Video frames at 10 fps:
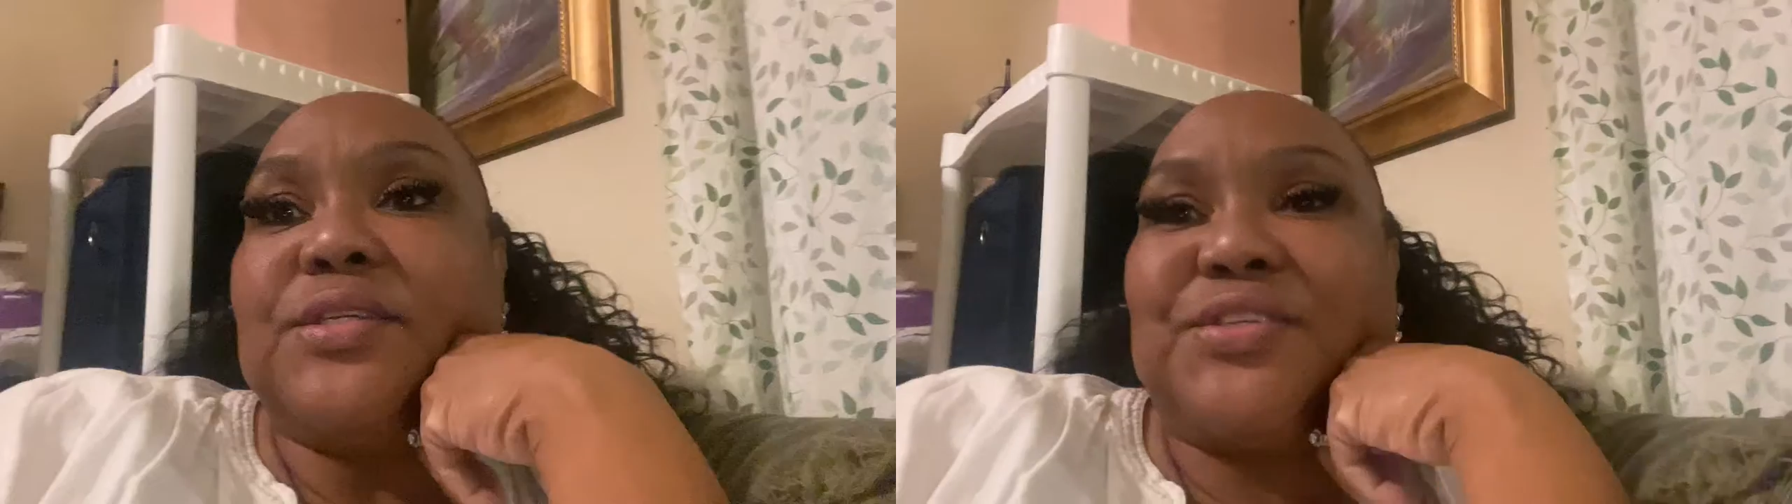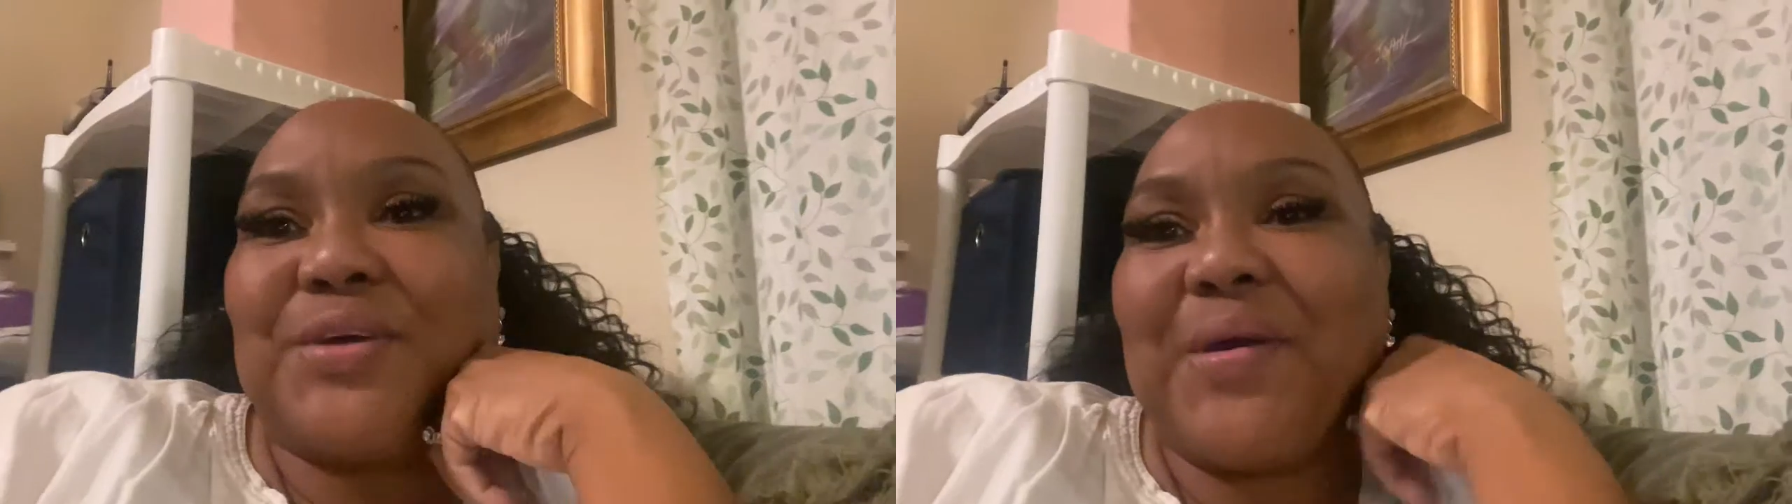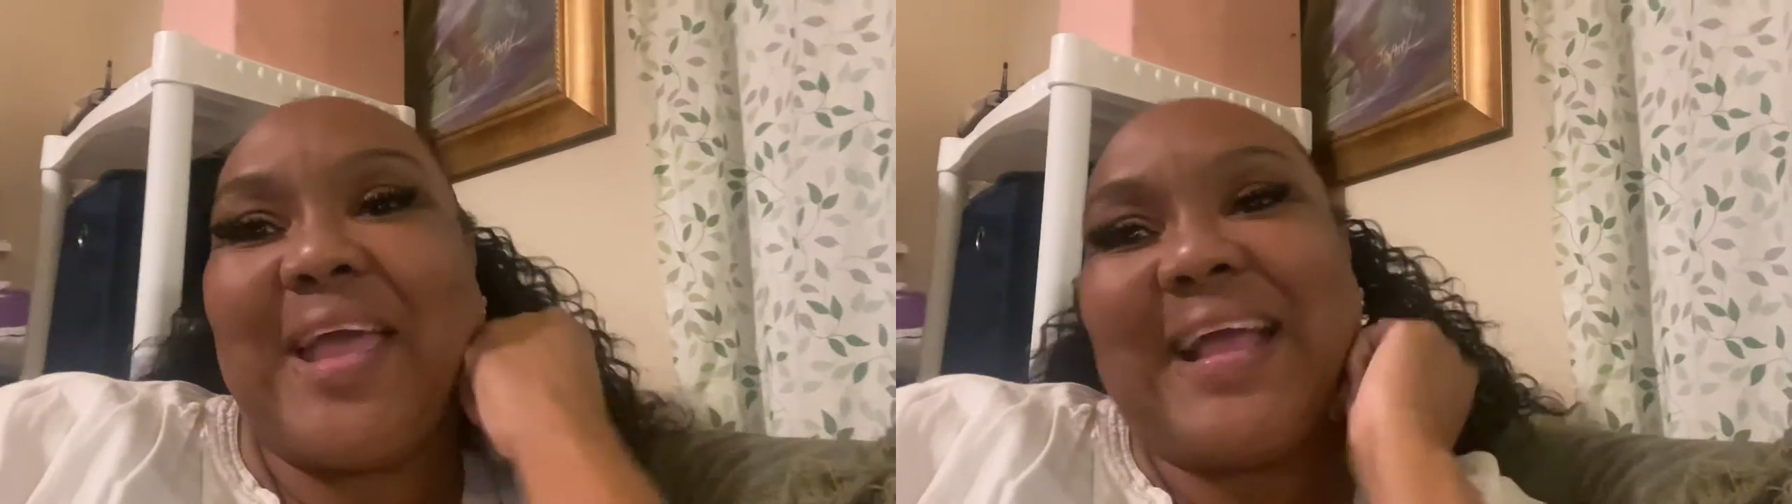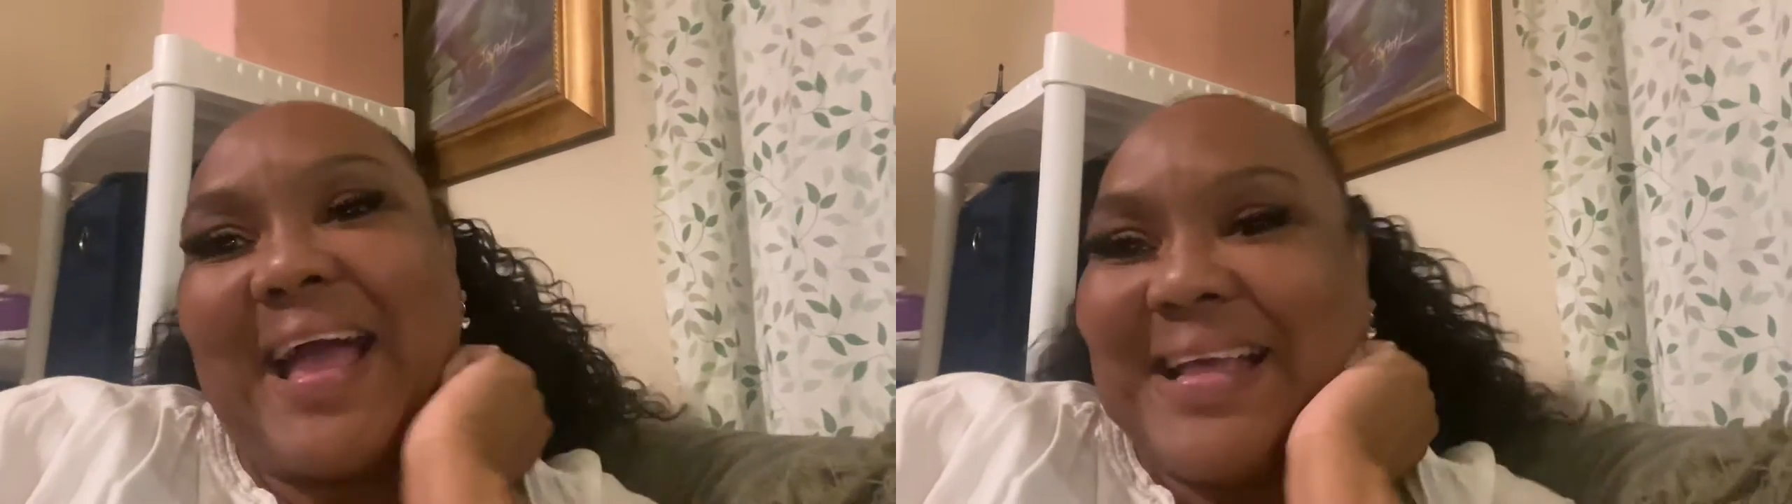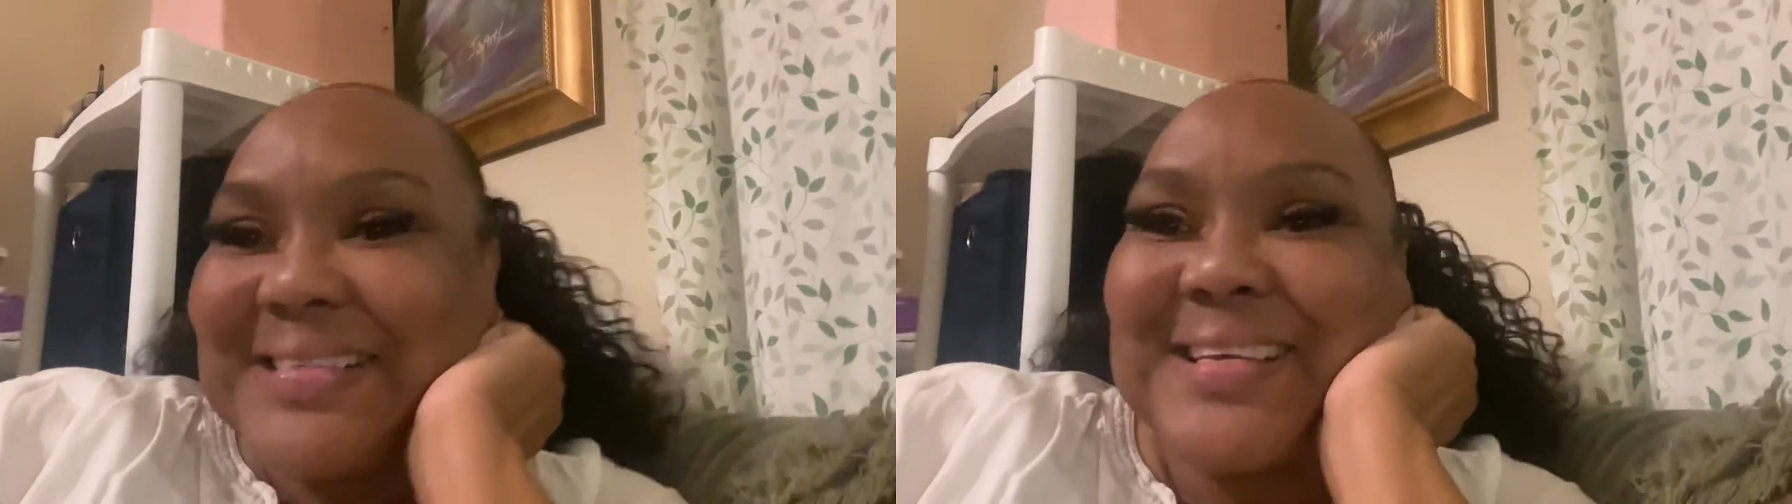So hey
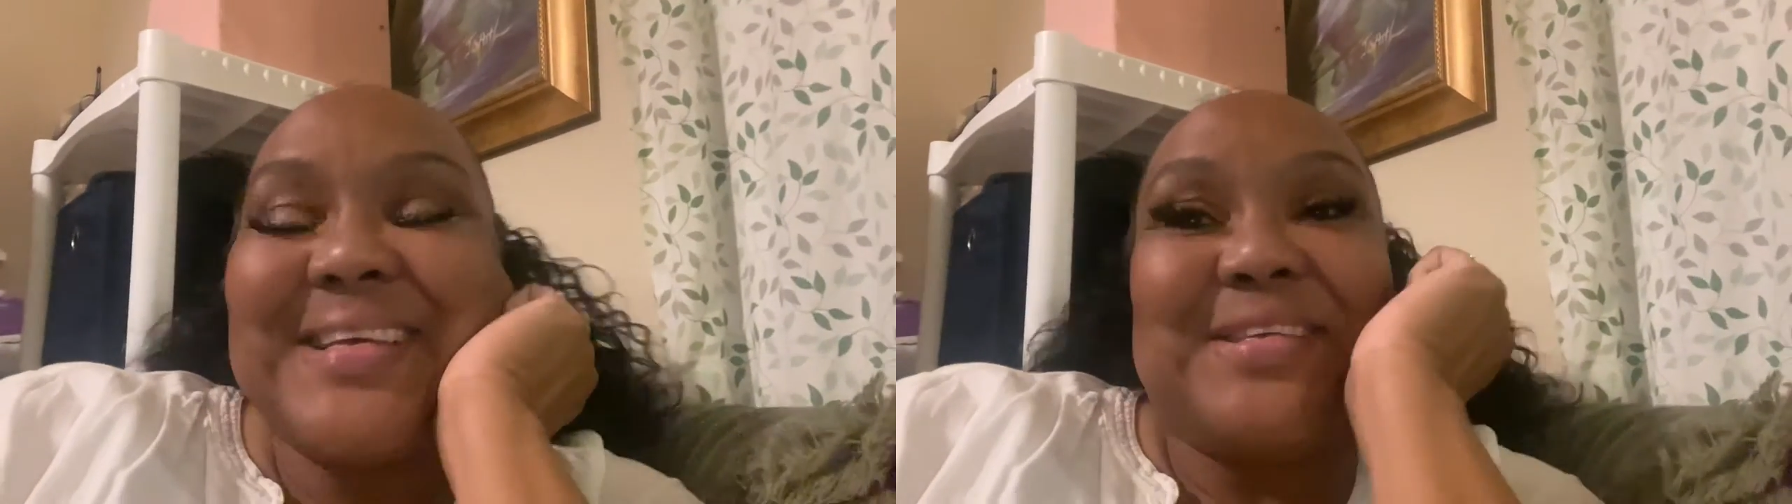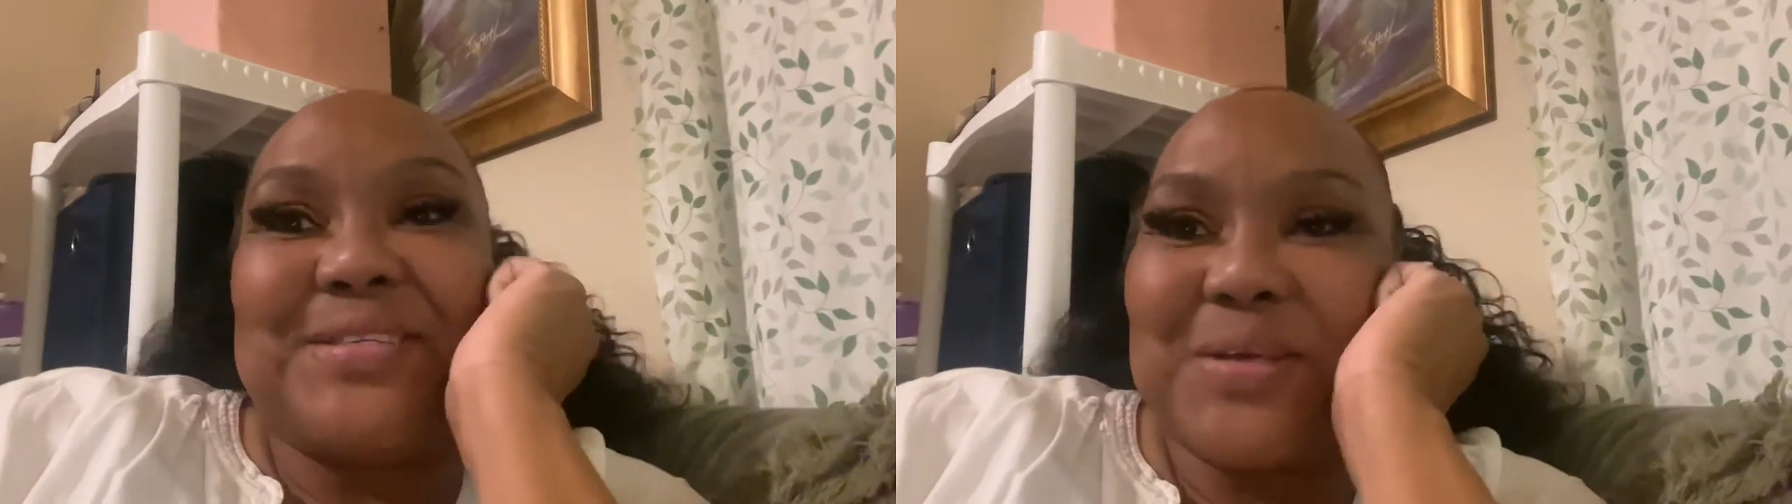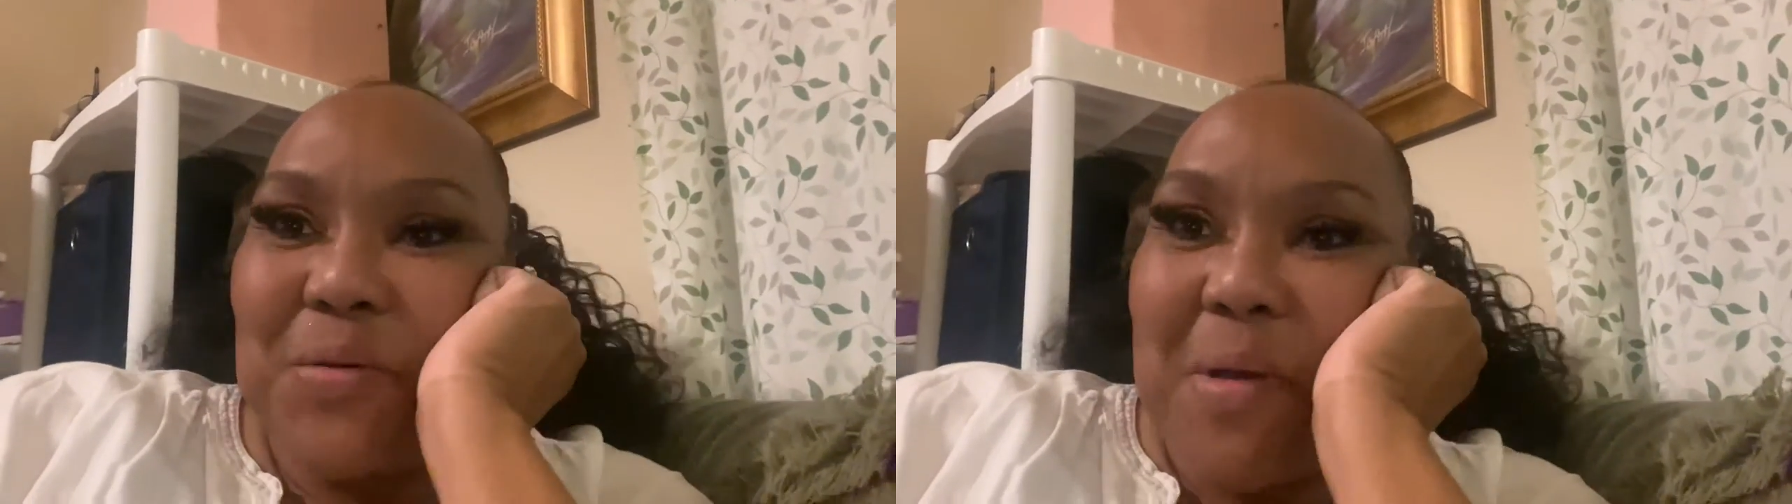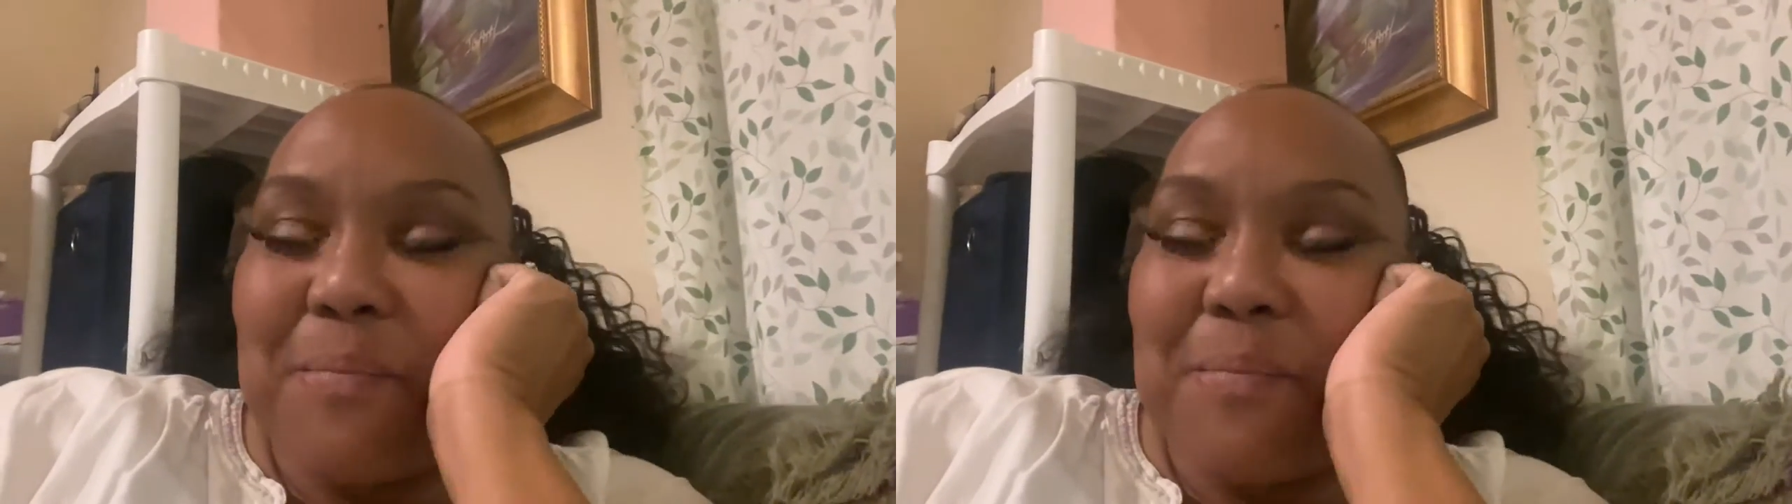guys, so